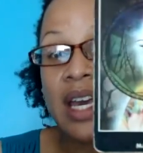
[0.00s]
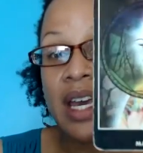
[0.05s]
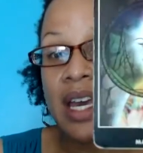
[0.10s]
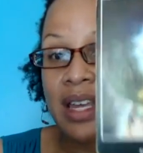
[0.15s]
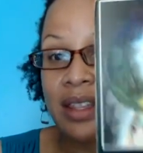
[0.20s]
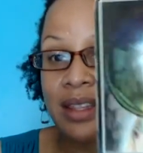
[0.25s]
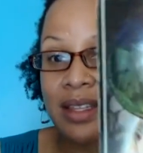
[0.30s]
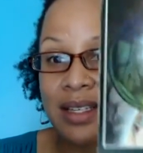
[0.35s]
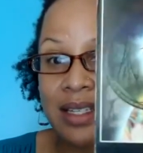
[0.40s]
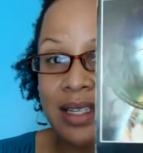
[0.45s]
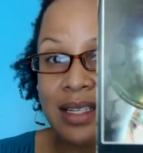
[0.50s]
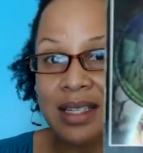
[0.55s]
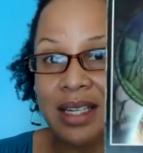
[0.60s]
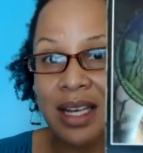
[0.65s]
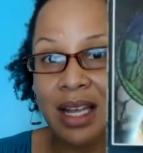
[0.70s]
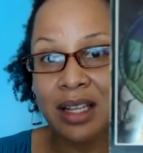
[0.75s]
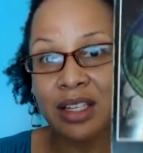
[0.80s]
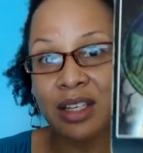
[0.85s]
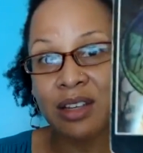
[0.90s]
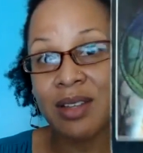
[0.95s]
And this is
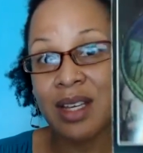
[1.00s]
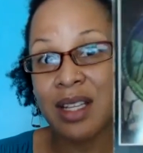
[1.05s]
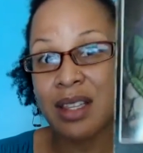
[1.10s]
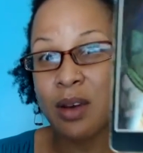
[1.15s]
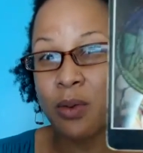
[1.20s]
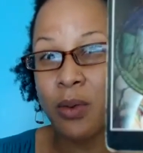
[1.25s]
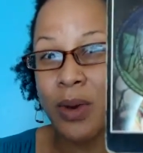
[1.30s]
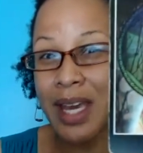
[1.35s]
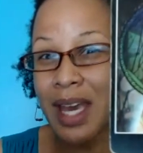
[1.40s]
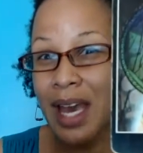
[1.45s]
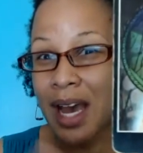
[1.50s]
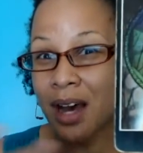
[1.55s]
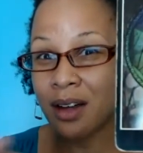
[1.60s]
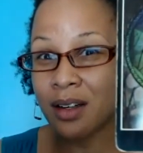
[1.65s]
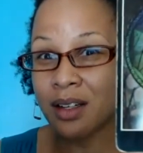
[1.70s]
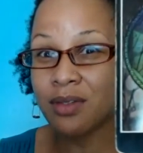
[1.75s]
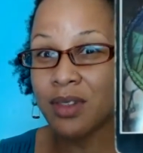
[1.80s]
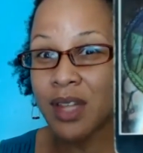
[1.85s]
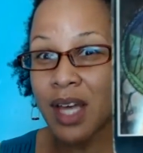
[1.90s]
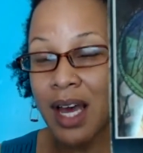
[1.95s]
telling you that the way out
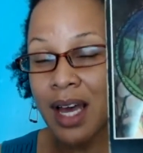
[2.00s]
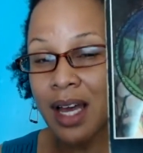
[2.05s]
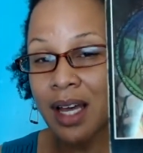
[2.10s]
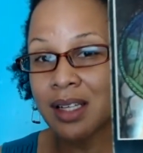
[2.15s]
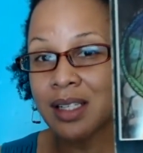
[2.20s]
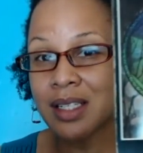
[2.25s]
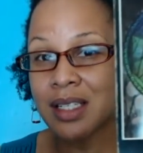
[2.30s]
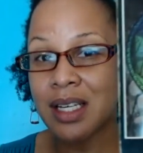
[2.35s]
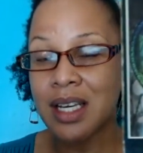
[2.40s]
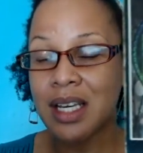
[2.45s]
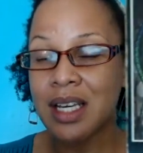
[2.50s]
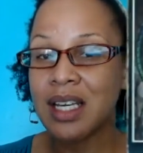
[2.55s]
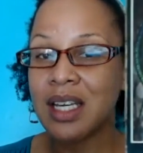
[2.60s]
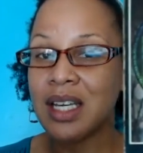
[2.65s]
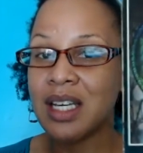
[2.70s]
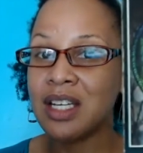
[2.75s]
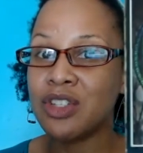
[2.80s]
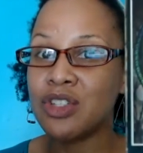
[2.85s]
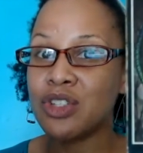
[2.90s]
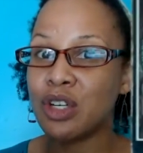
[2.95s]
of that
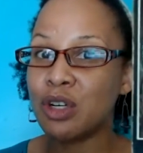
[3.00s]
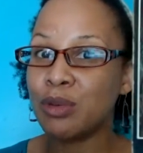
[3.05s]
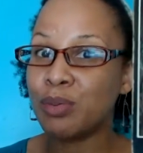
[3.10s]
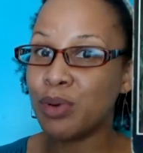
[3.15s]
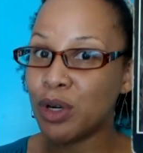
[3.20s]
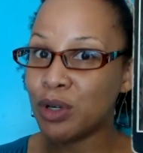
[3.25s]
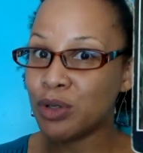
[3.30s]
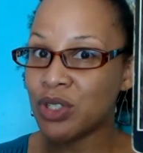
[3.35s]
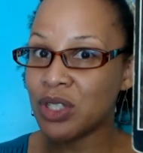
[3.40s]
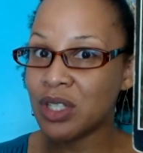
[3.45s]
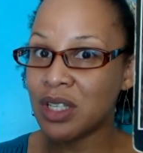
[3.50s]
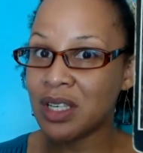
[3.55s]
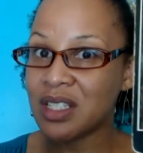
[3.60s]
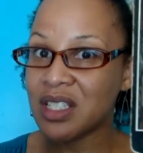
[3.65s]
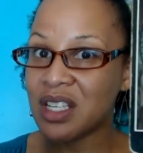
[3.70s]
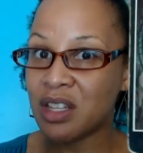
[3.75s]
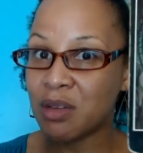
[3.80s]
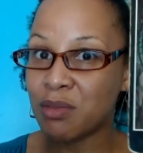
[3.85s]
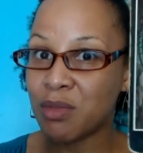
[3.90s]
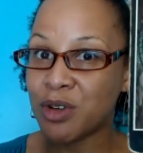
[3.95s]
is to approach things
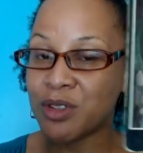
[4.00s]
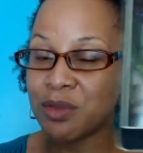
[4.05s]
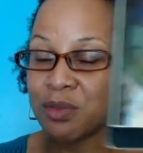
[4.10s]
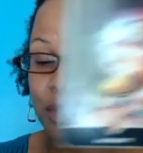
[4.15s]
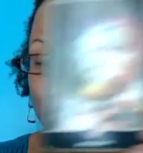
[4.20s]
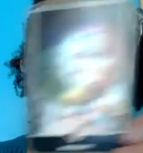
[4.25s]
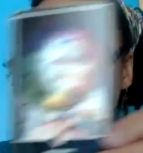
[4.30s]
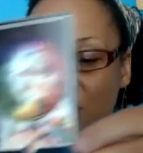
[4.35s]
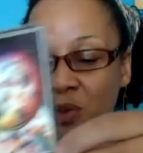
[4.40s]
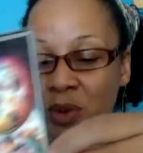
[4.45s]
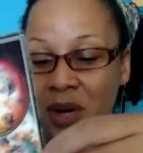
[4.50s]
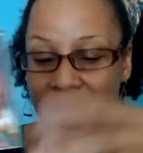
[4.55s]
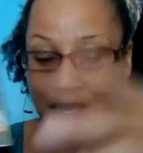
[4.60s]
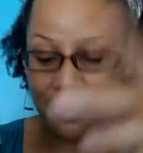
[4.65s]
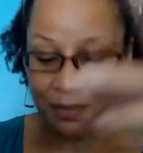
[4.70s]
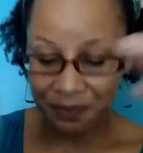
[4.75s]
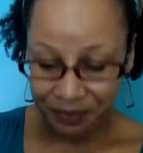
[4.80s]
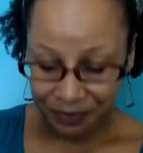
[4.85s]
in the most mature way.